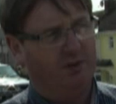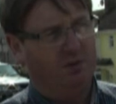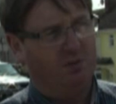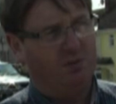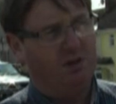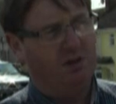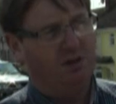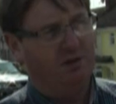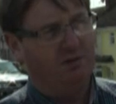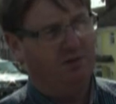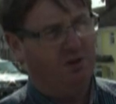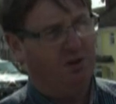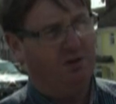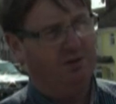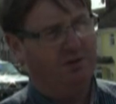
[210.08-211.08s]
while they're
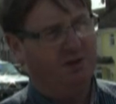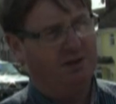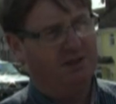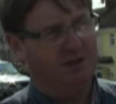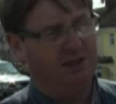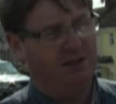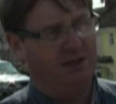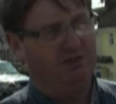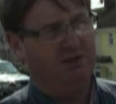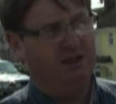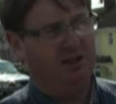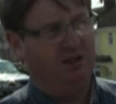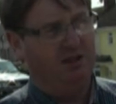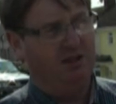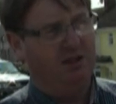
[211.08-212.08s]
involved in this
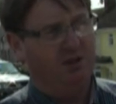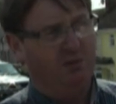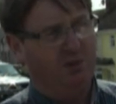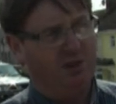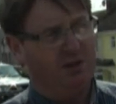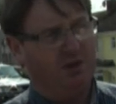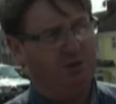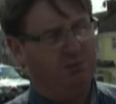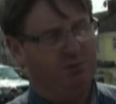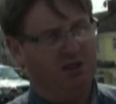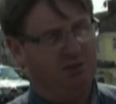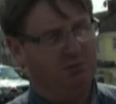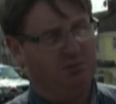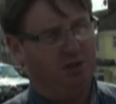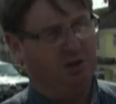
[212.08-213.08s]
activity, while they're out
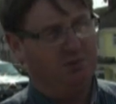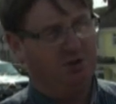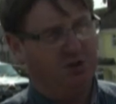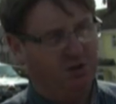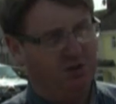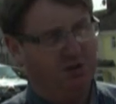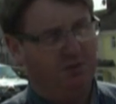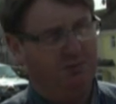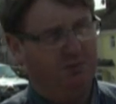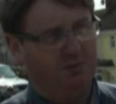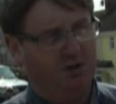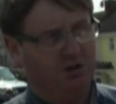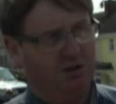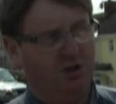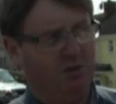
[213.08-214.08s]
planting bombs, shoot them.
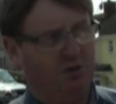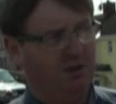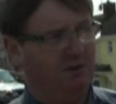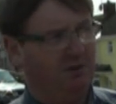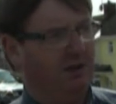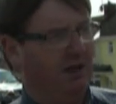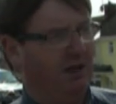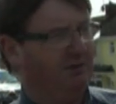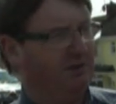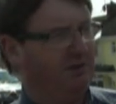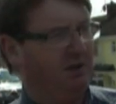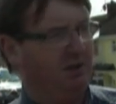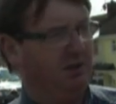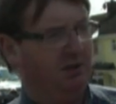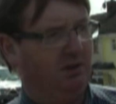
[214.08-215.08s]
Do whatever they have
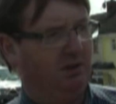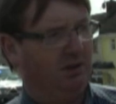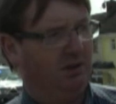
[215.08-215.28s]
to do.